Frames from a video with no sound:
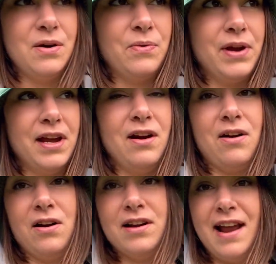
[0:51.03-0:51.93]
we
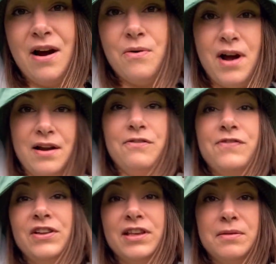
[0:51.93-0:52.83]
are now kind of
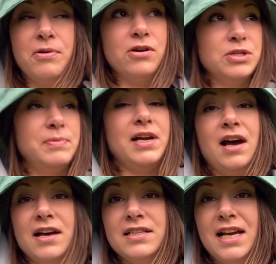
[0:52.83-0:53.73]
feeling the push
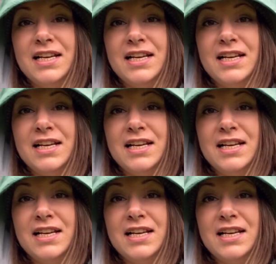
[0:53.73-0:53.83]
because,